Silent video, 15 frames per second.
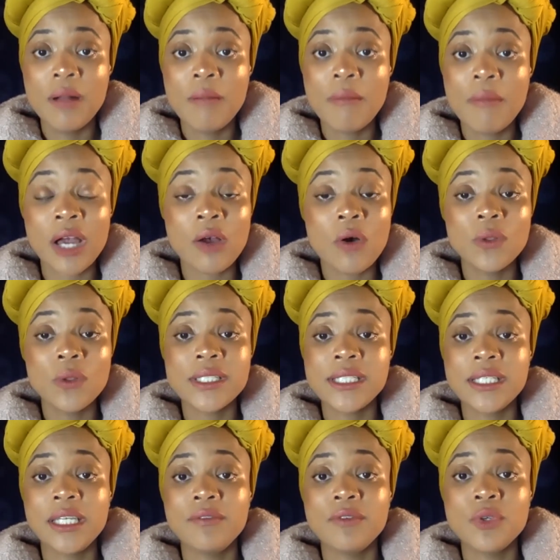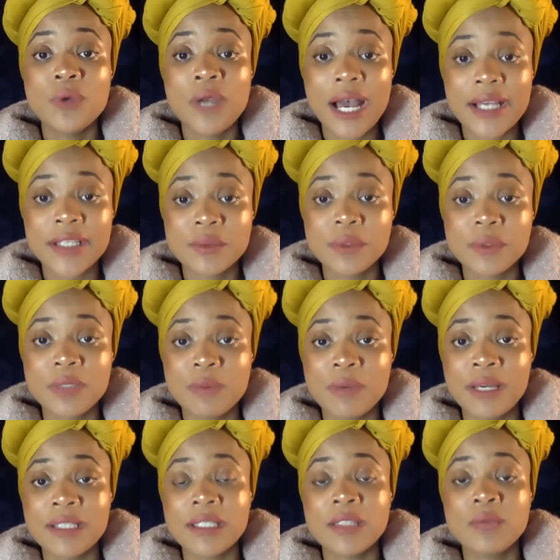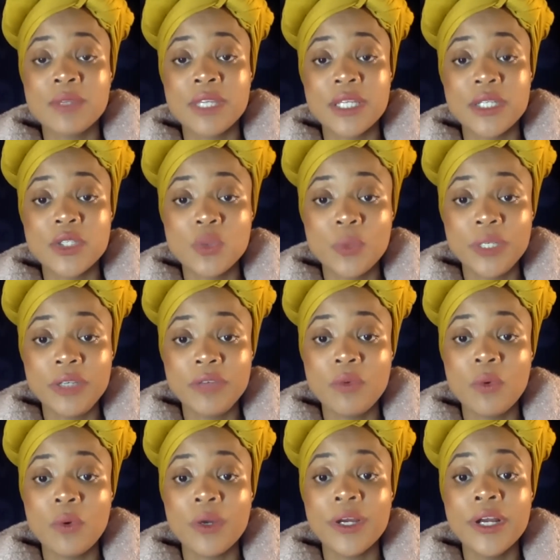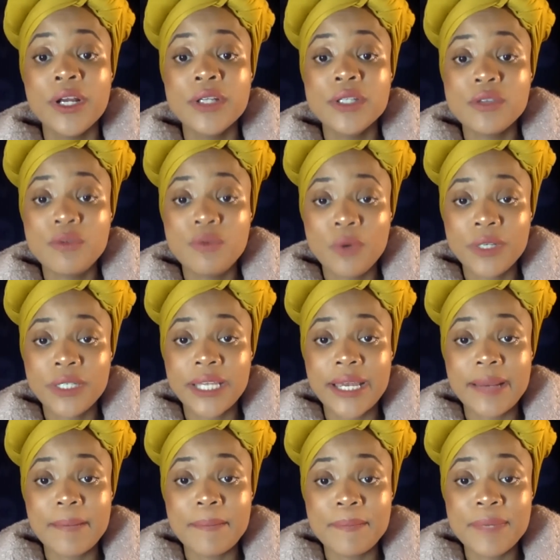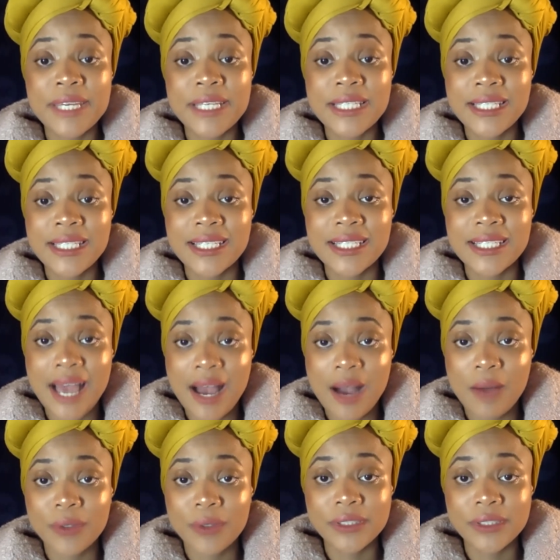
My goal is to give you guys responses within 24 to 48 business hours.